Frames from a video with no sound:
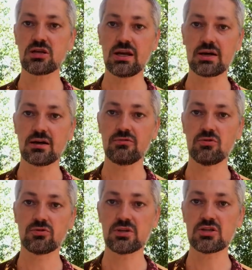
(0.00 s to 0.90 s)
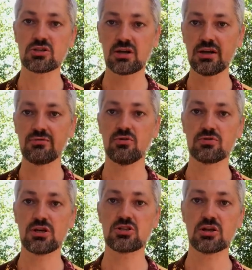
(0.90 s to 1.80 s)
click full rotation click full
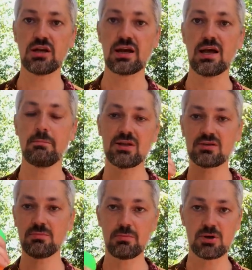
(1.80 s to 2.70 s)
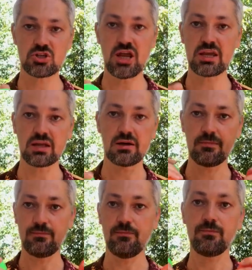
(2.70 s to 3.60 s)
rotation click but remember shaking
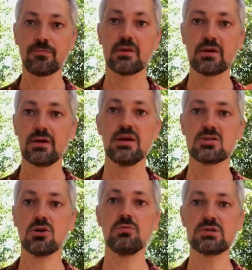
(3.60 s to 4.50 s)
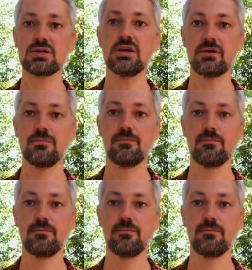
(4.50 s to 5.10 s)
it's always here